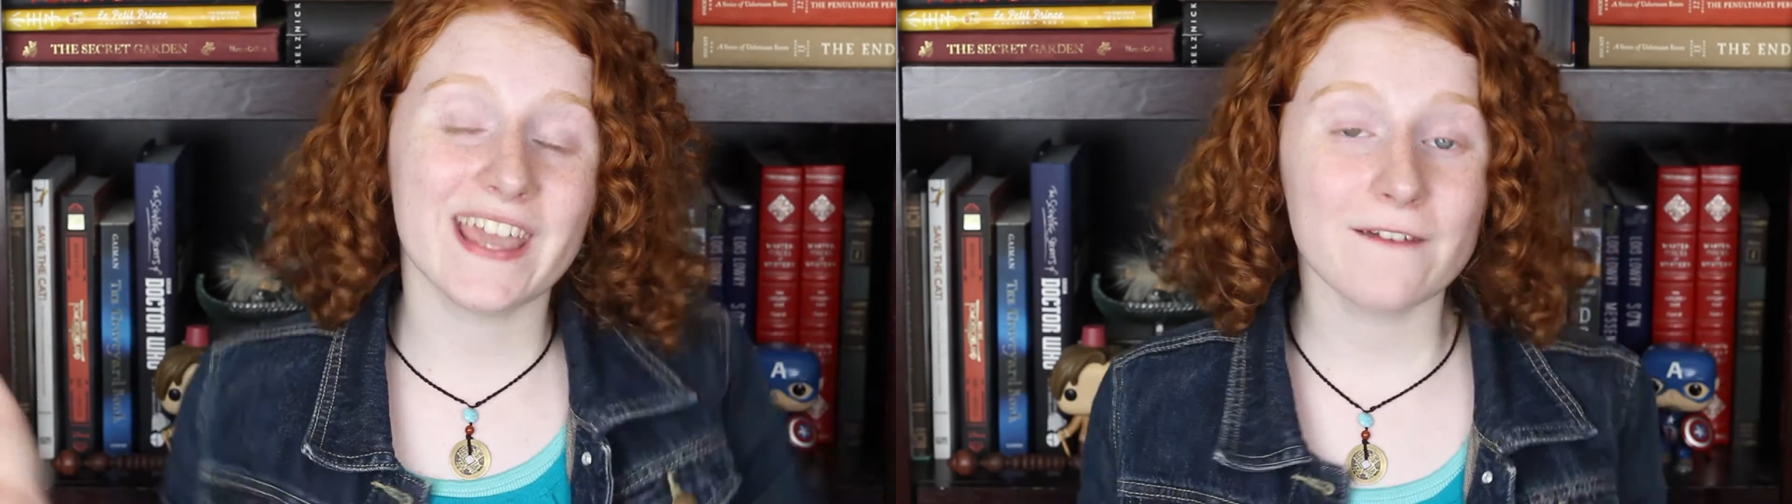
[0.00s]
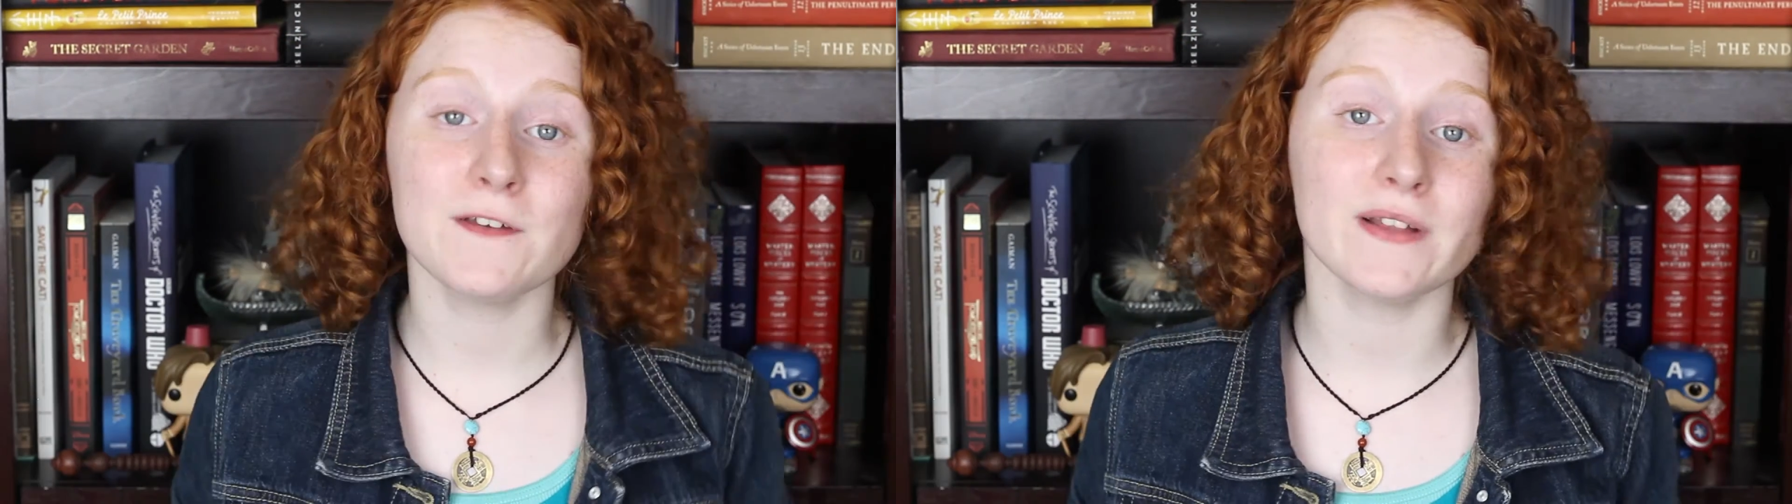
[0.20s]

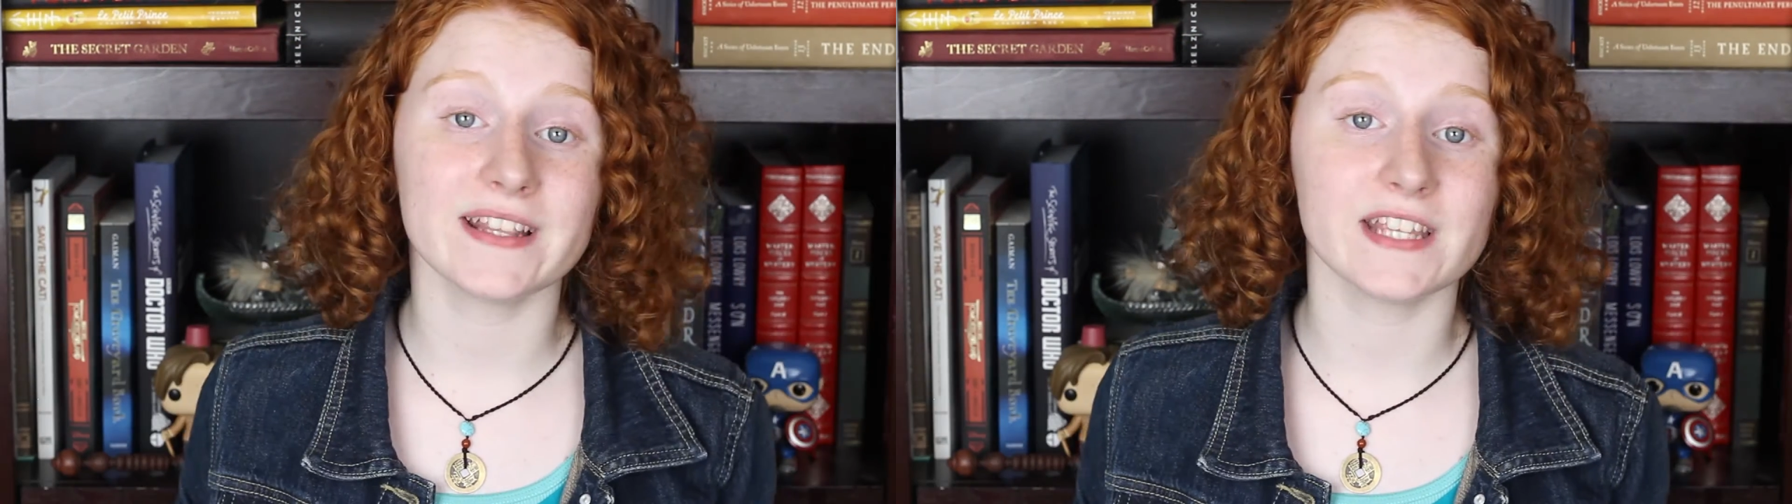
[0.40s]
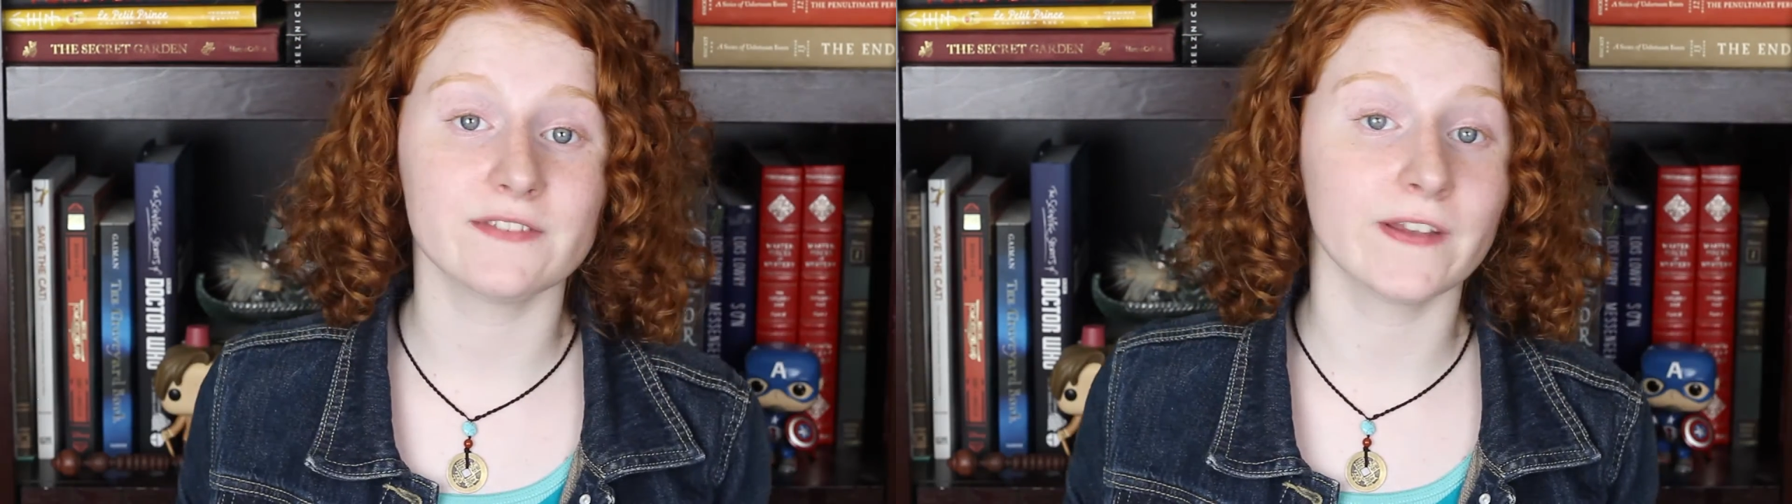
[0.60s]
If you
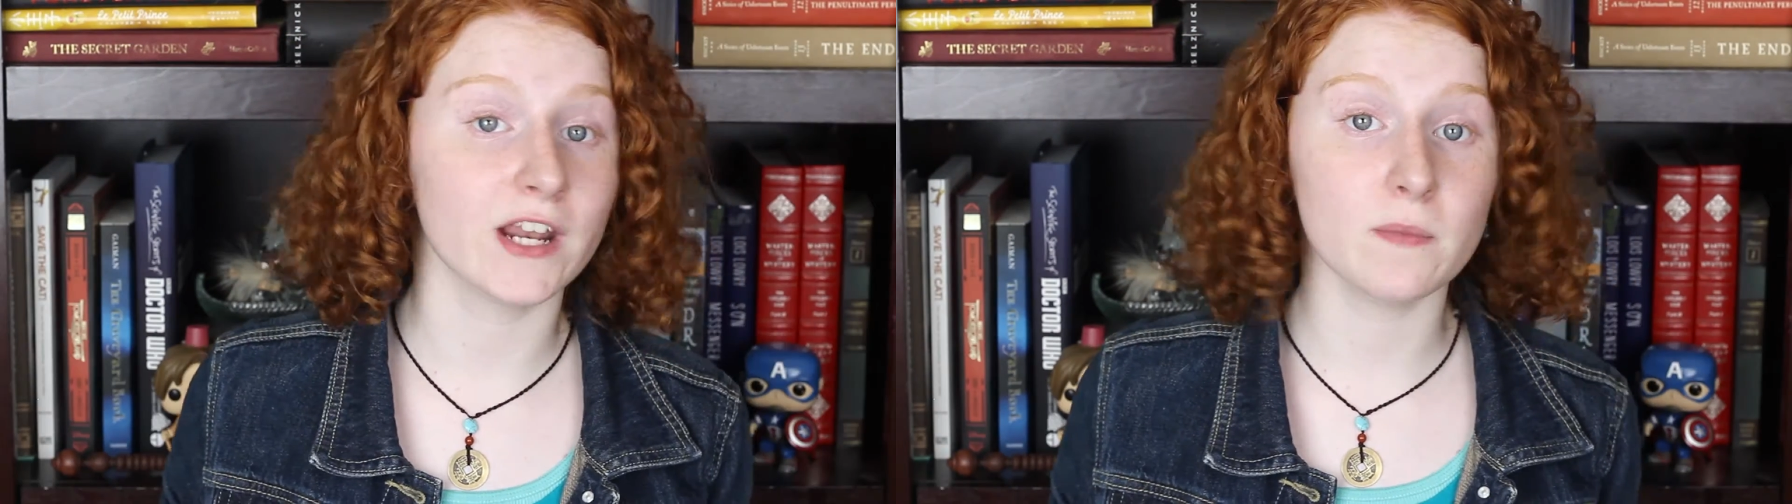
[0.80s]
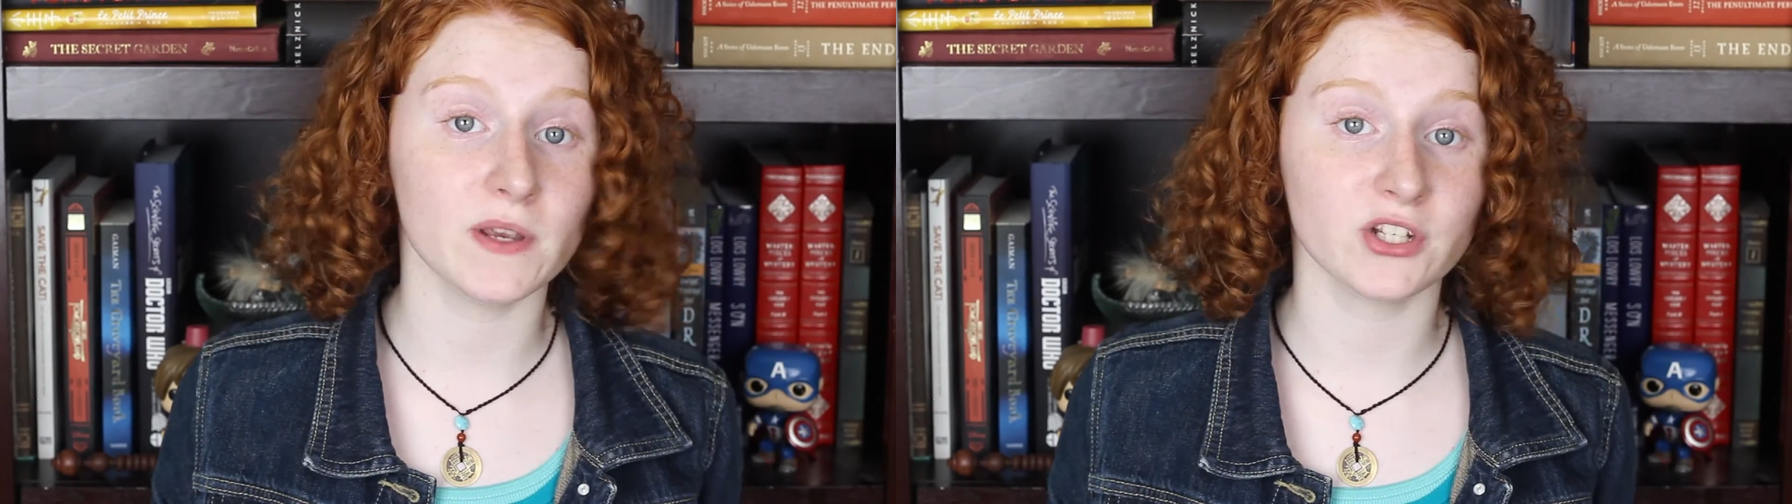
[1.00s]
like this
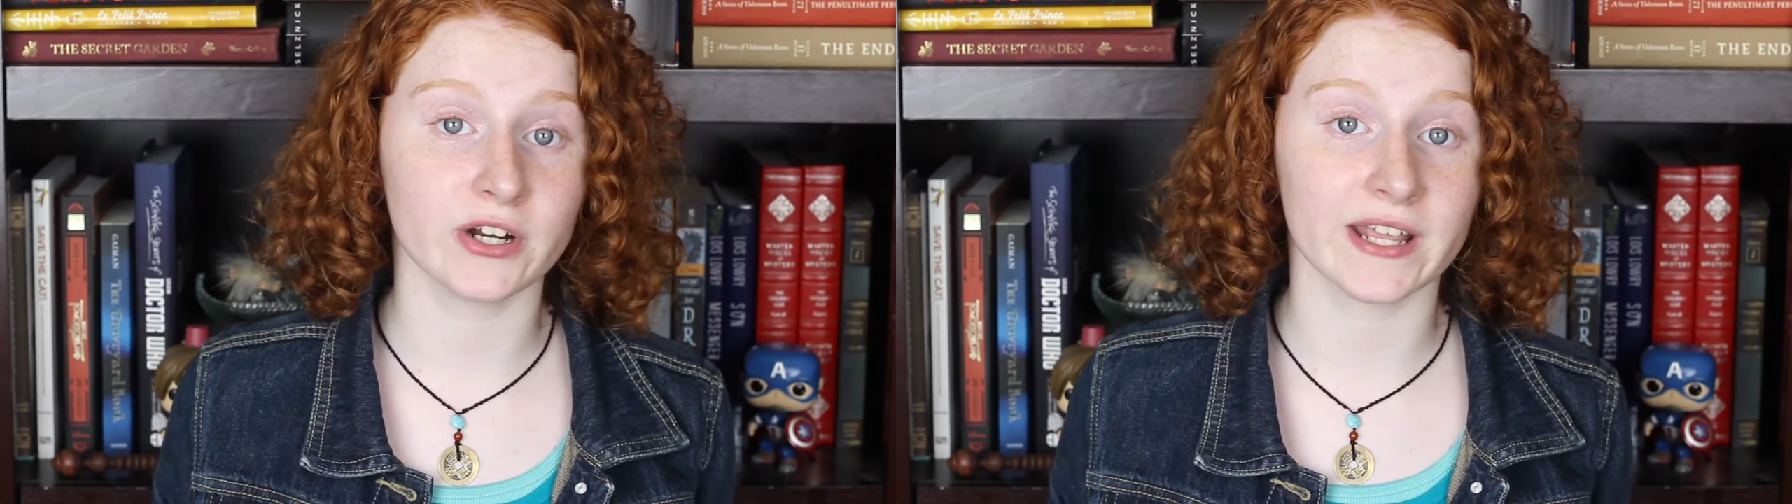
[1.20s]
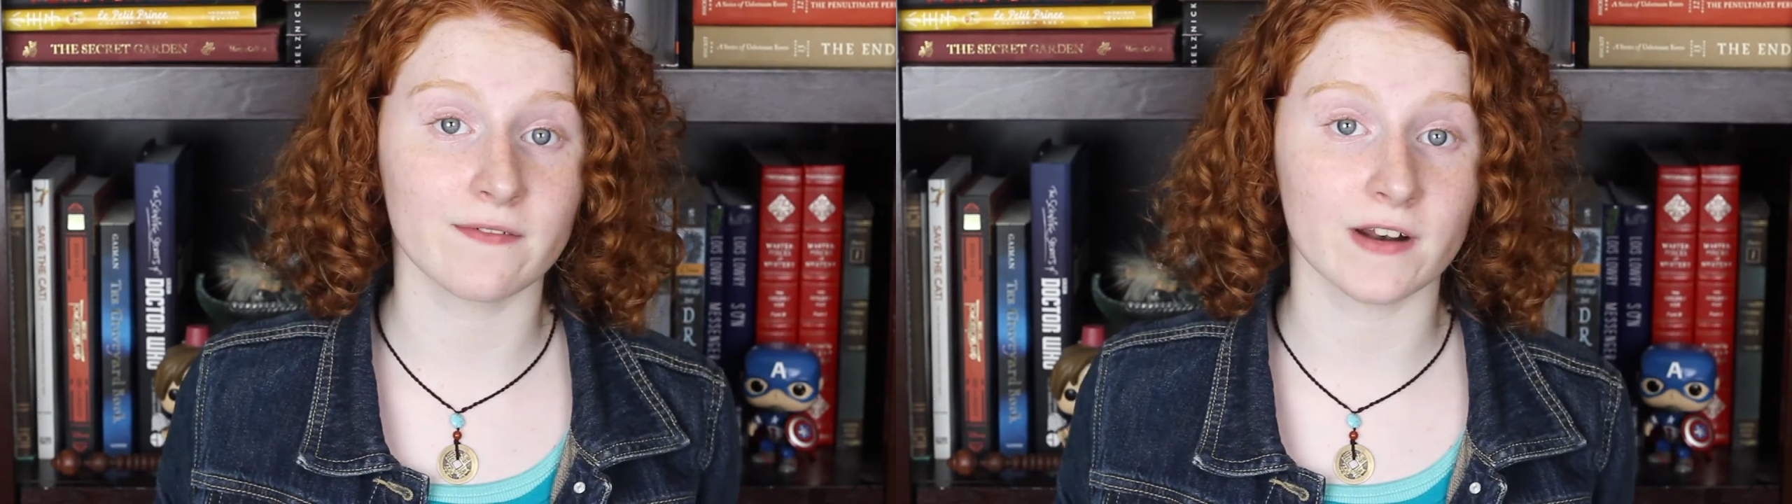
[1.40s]
video, be
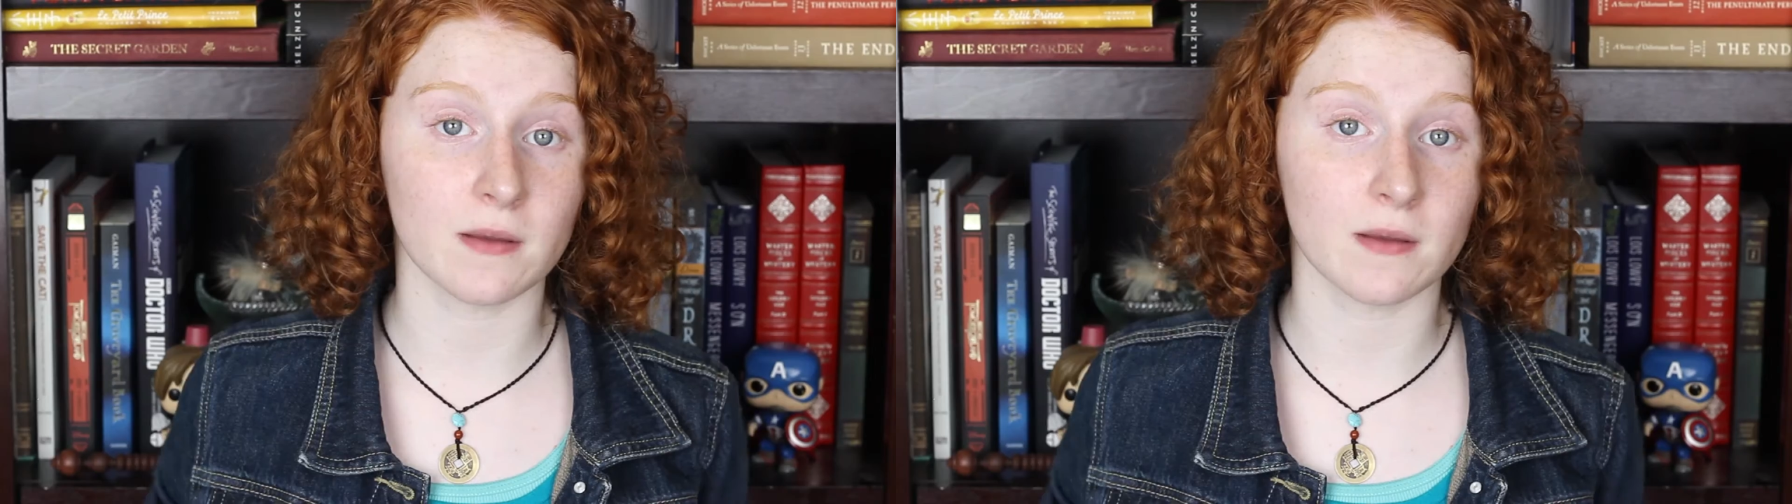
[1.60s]
sure to give